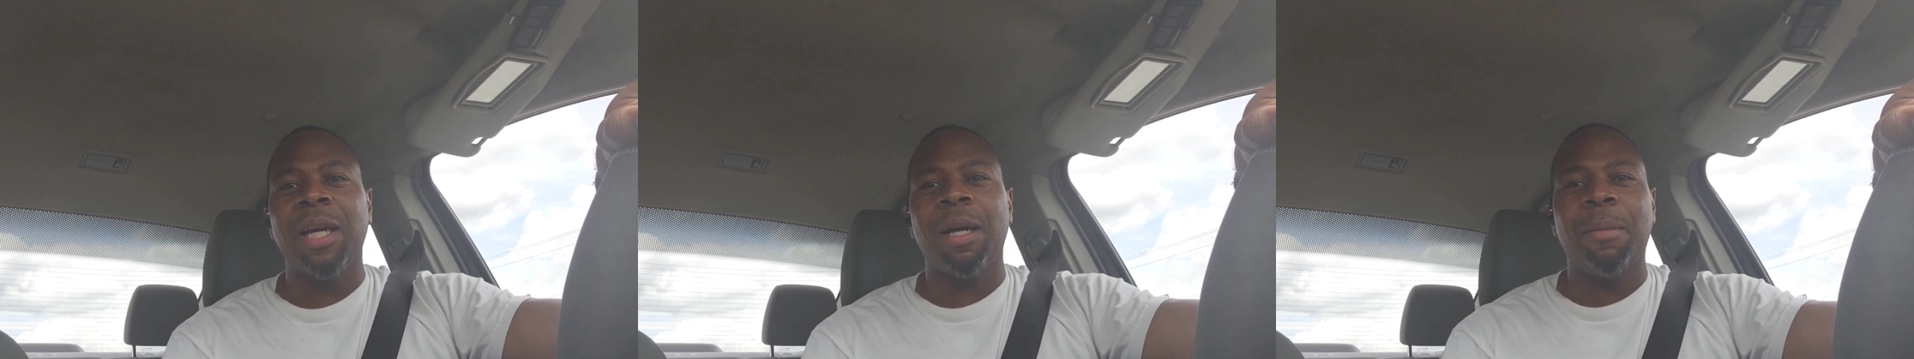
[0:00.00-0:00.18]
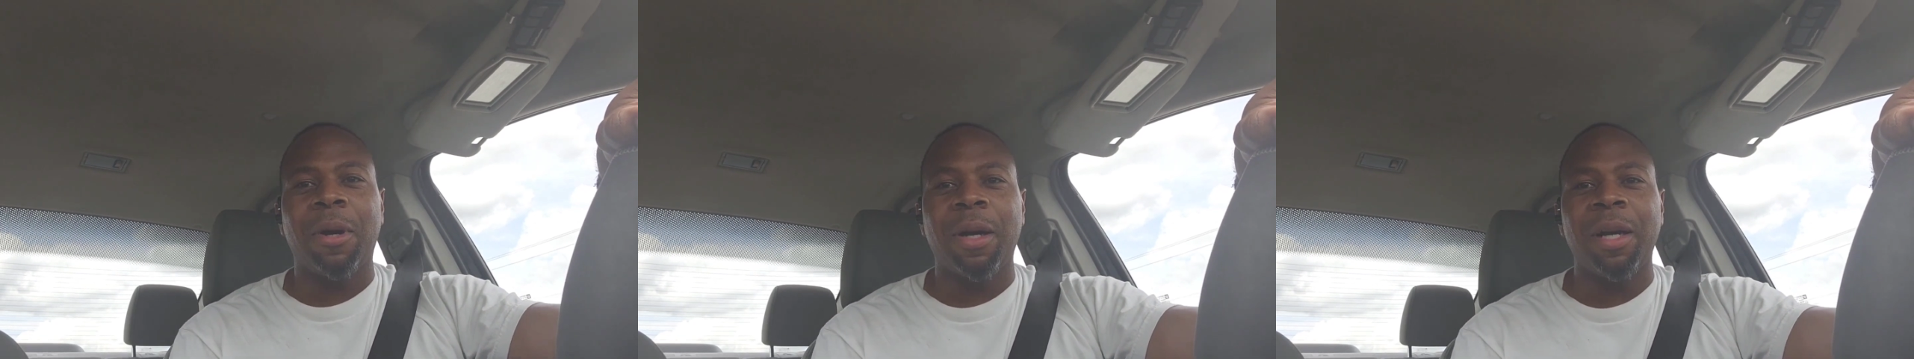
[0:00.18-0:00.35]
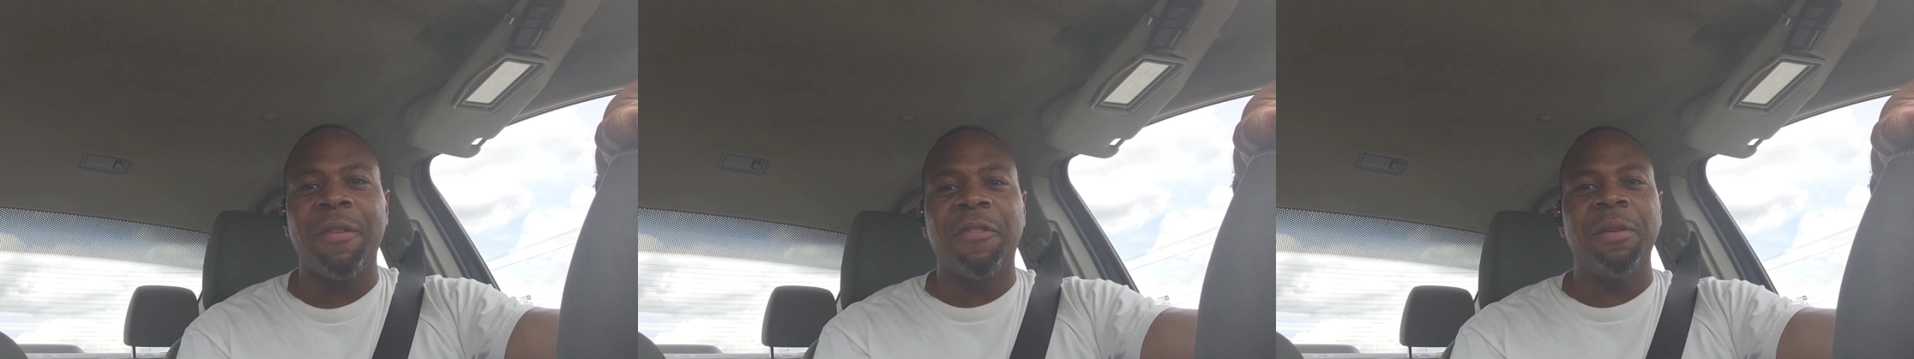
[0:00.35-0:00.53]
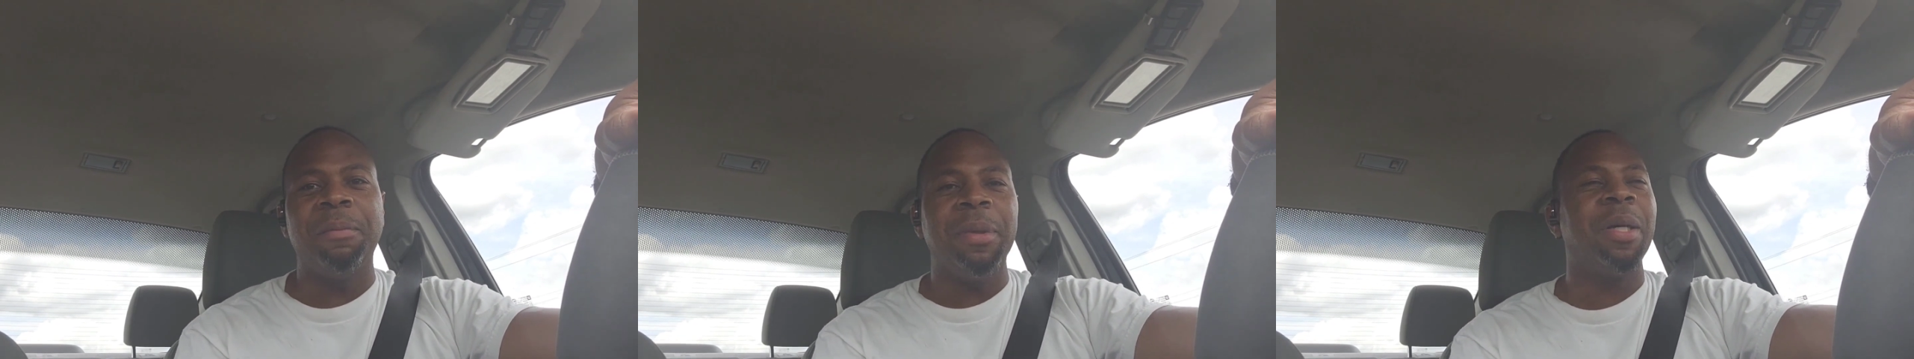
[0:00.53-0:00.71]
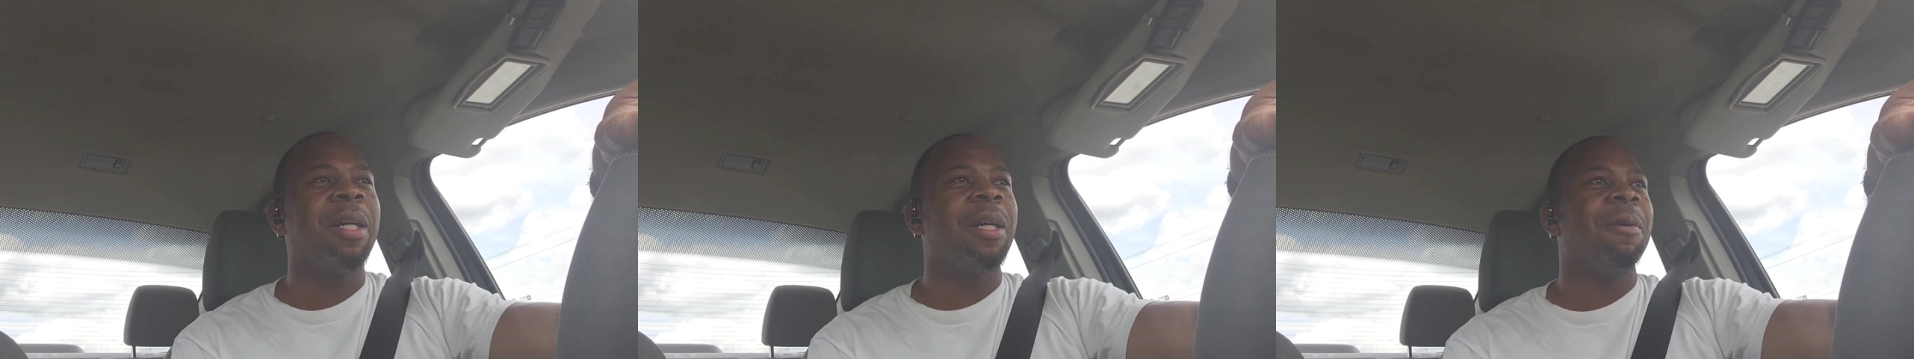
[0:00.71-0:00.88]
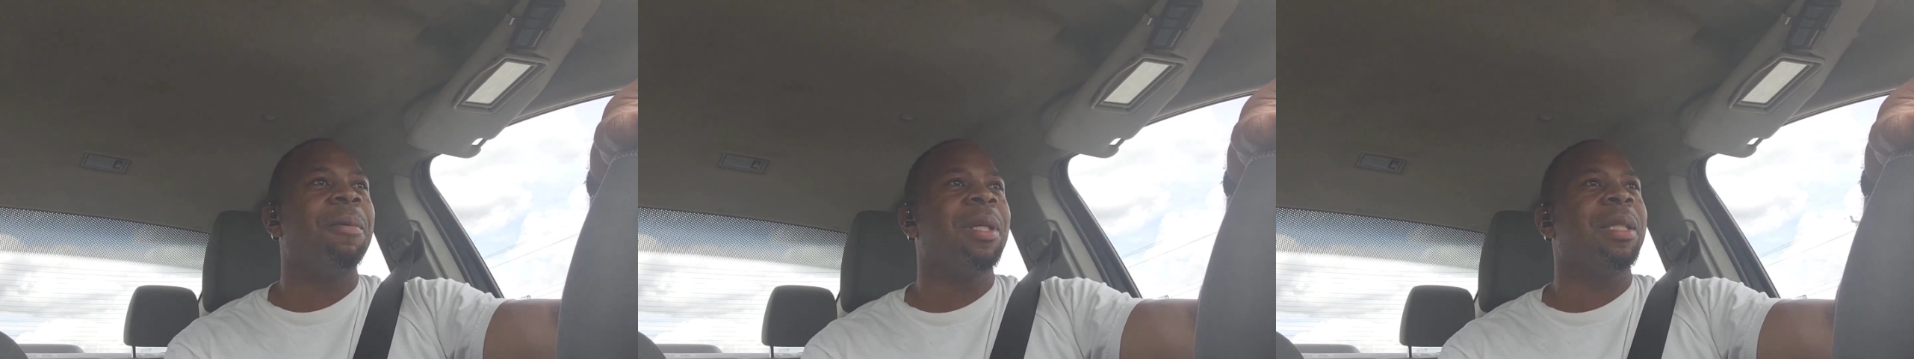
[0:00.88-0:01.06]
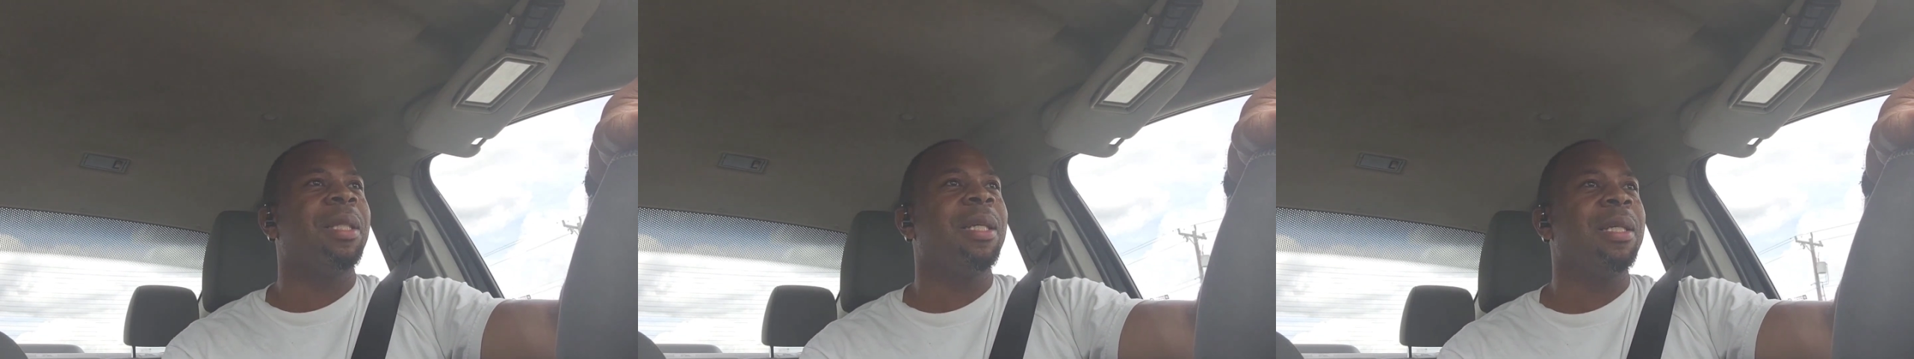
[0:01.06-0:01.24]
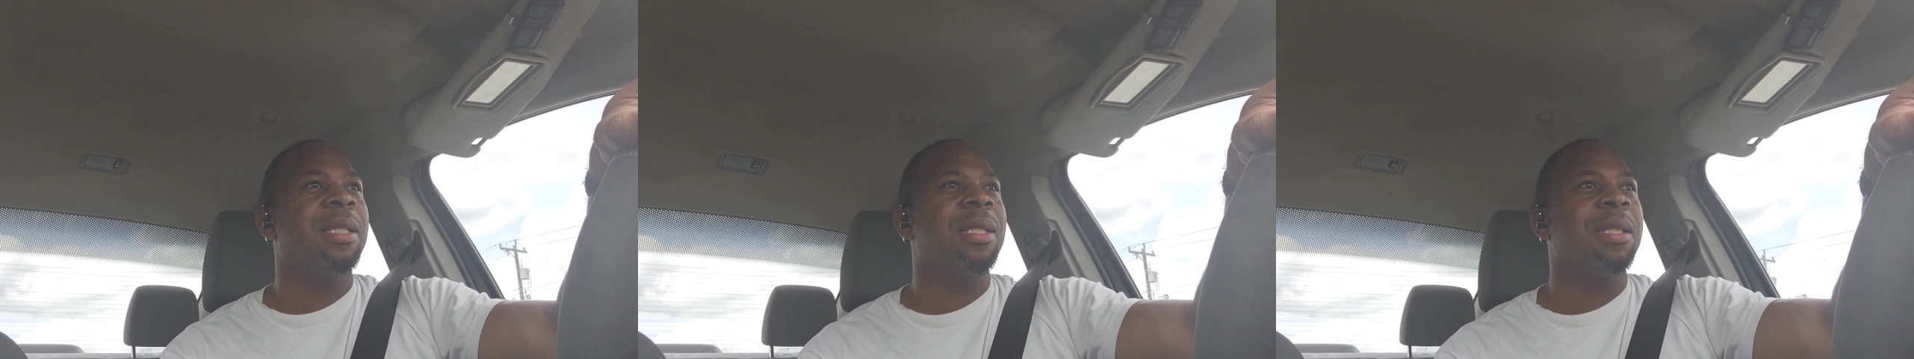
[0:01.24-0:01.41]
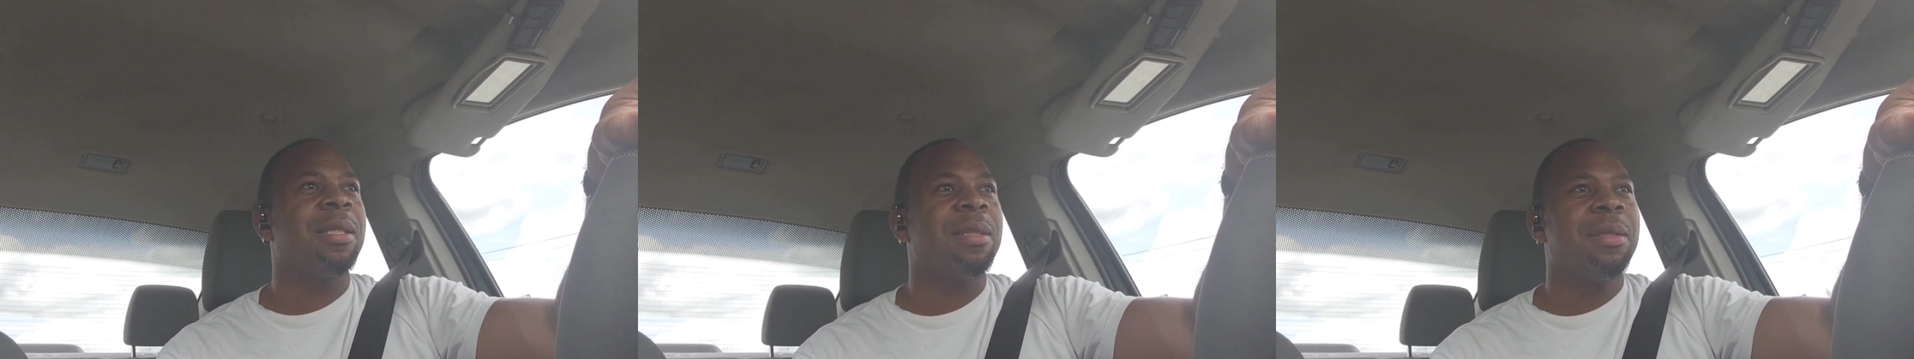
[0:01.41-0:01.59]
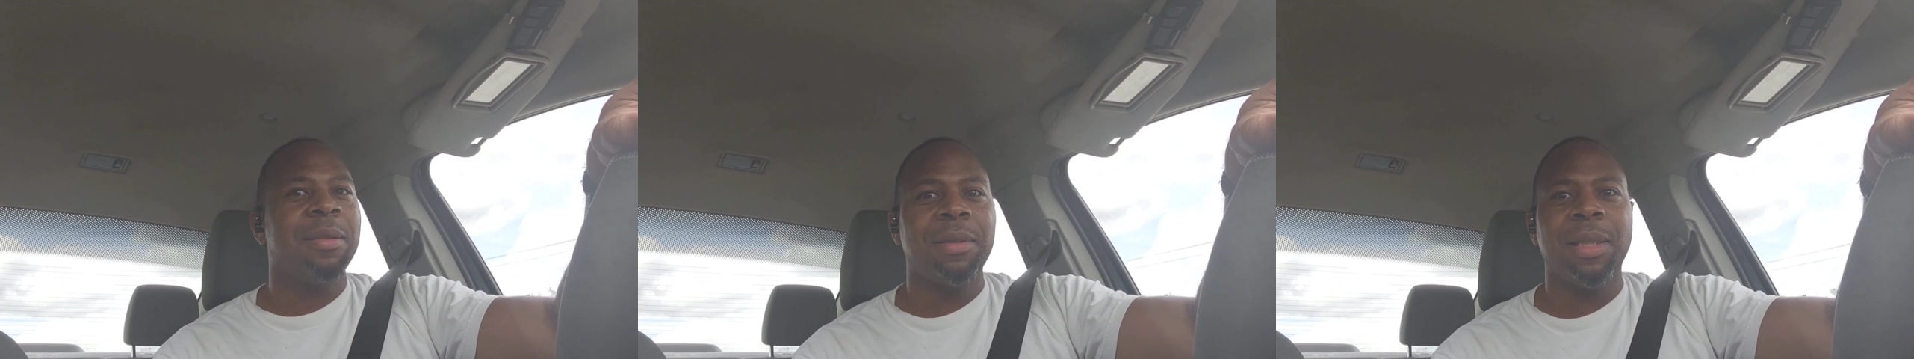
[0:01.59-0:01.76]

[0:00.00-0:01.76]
I'm already familiar with this,